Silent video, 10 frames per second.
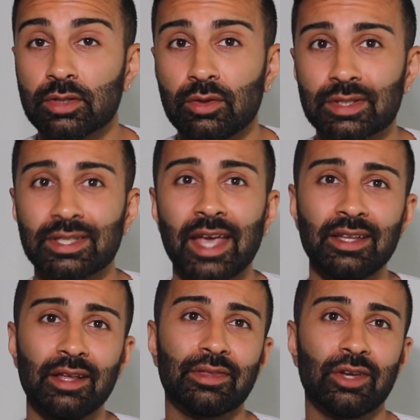Also,
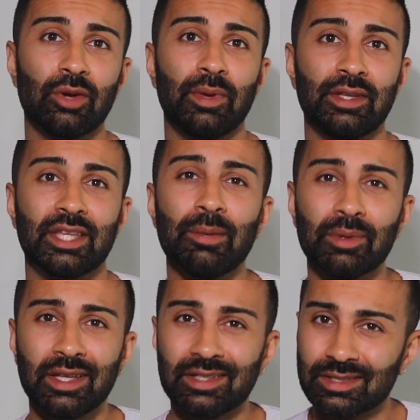psychedelic therapy
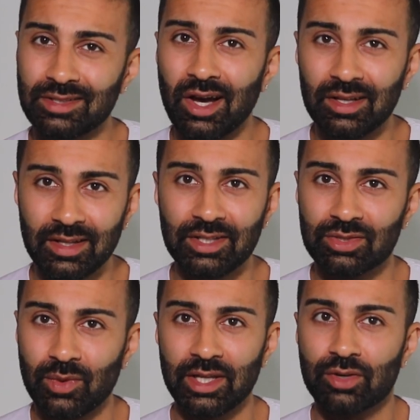typically does not
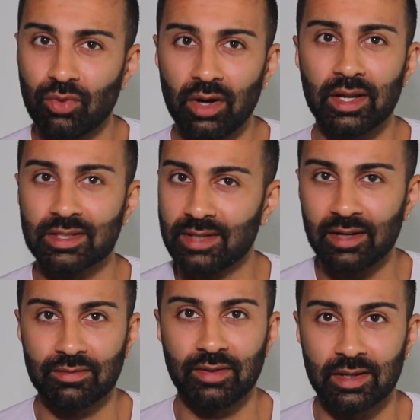lead to any chronic
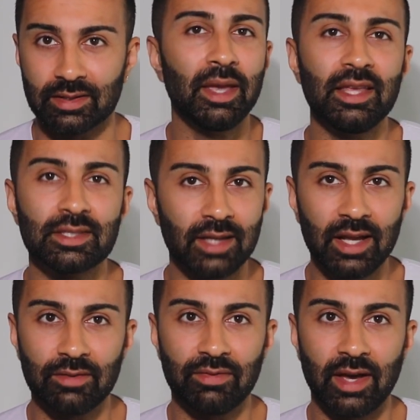side effects. The main
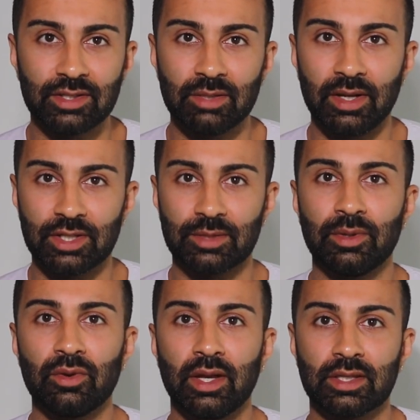side effects you might
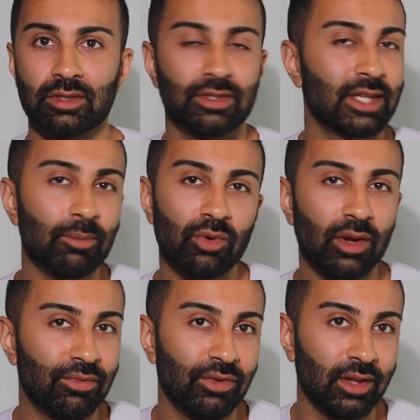experience are
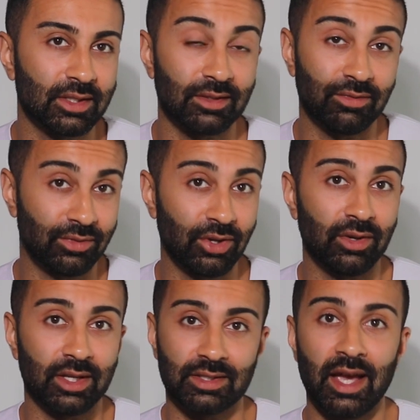temporary feelings of
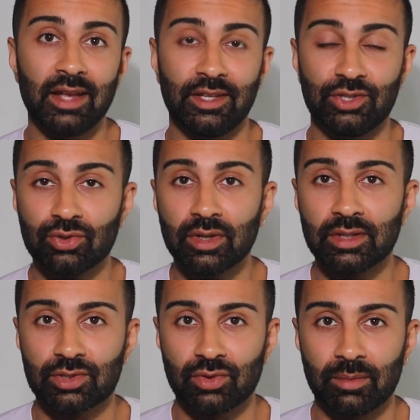fear and anxiety
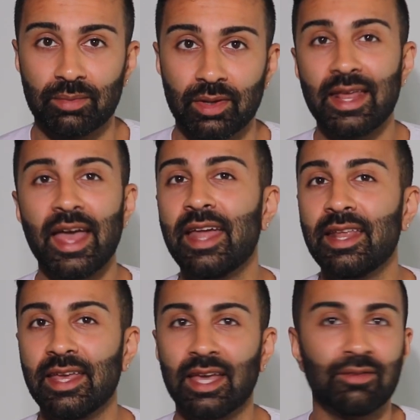during the trip, and a
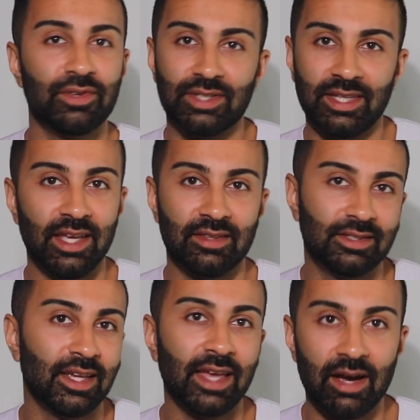headache and fatigue
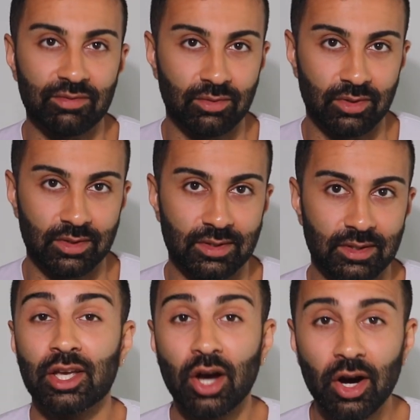the day afterward.
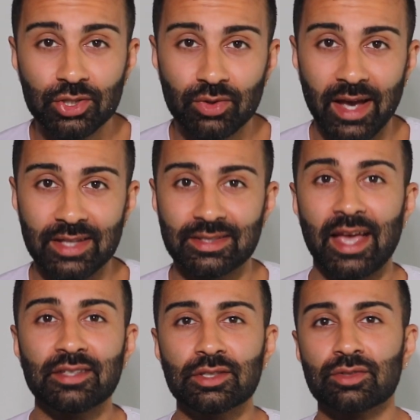In contrast,
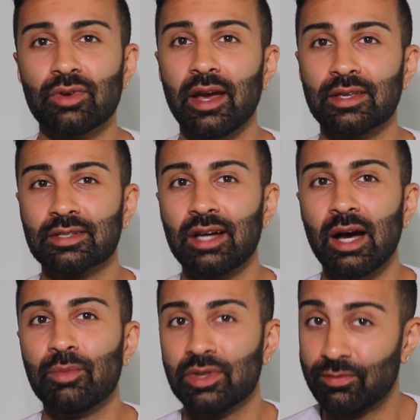SSRIs
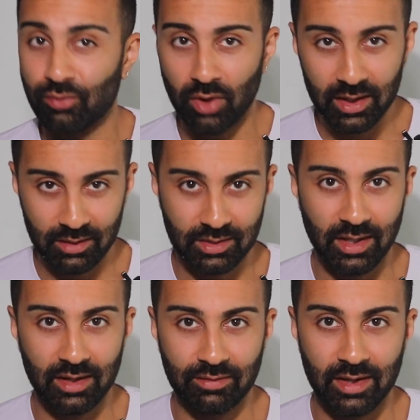come with a variety of
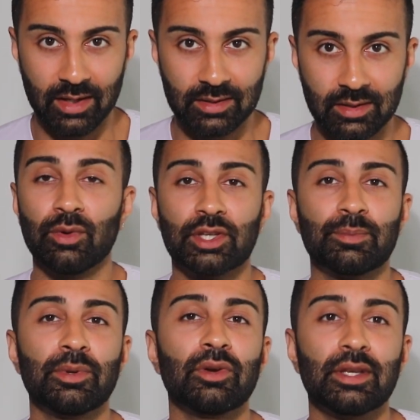side effects that you
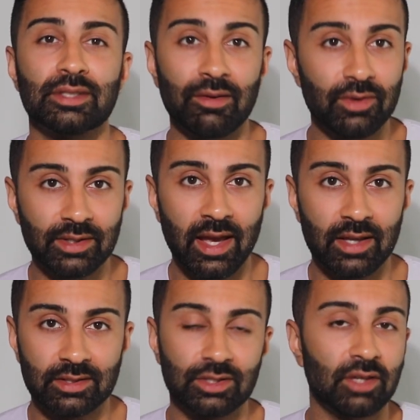experience every
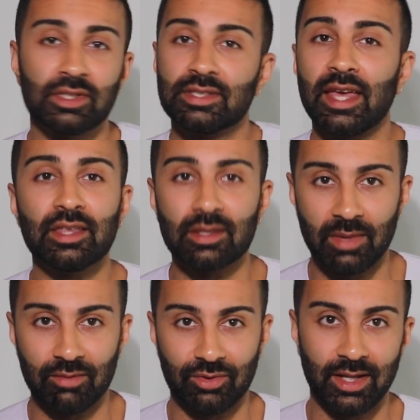day since you have to take
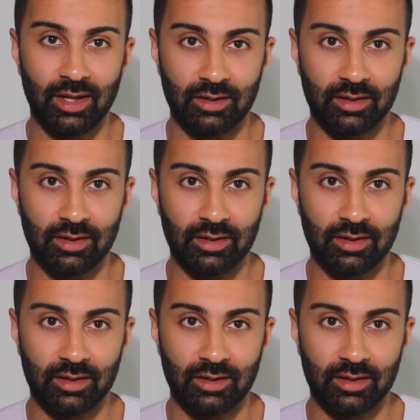them every